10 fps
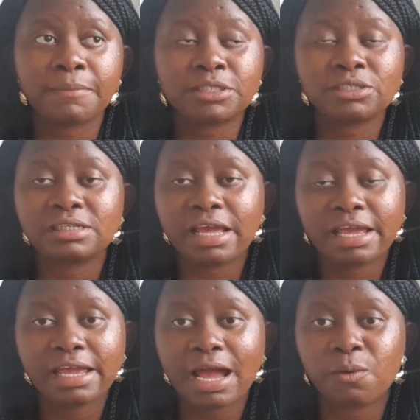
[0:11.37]

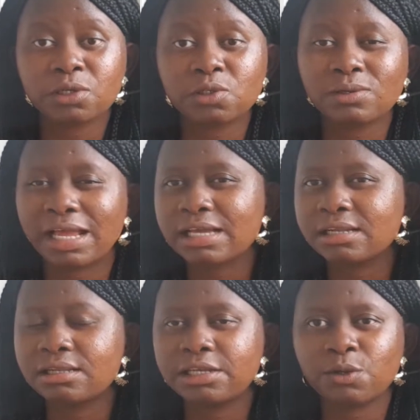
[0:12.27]
Today I want to do like a
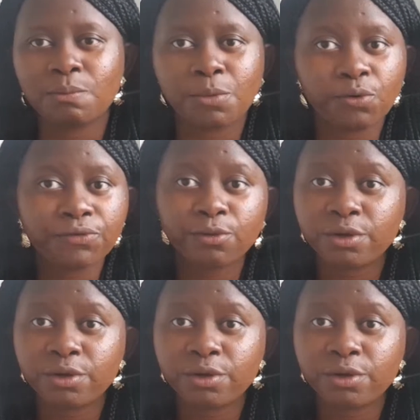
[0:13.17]
little movie